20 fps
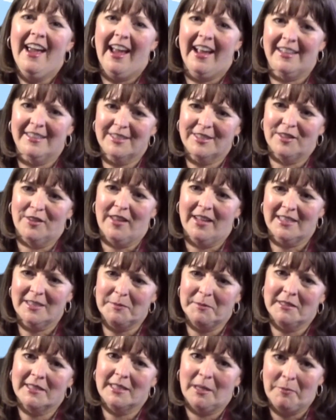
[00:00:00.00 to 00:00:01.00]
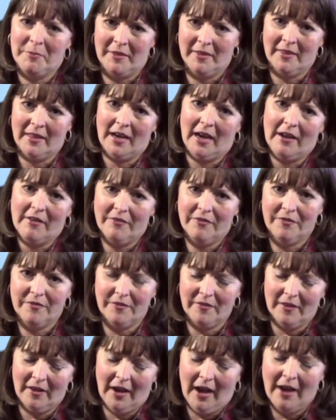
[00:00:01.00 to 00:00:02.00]
And so that's been something that I've
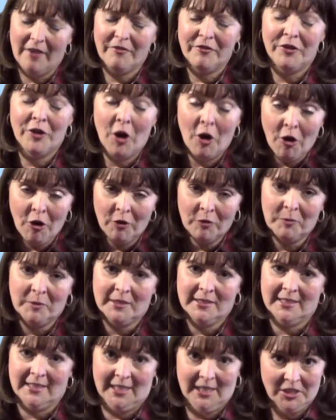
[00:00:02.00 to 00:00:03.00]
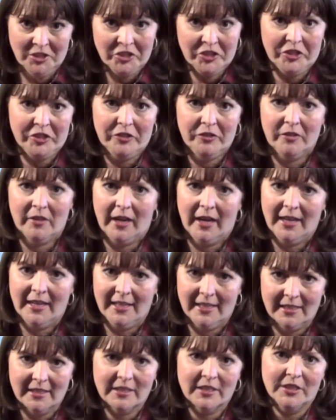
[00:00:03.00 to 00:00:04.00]
I've known was an issue that I
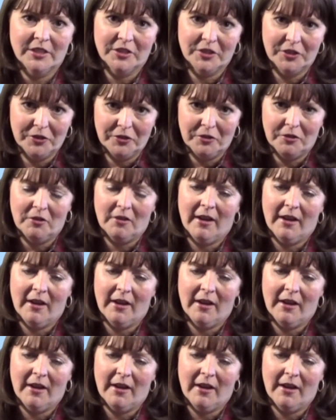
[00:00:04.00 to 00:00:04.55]
needed to do.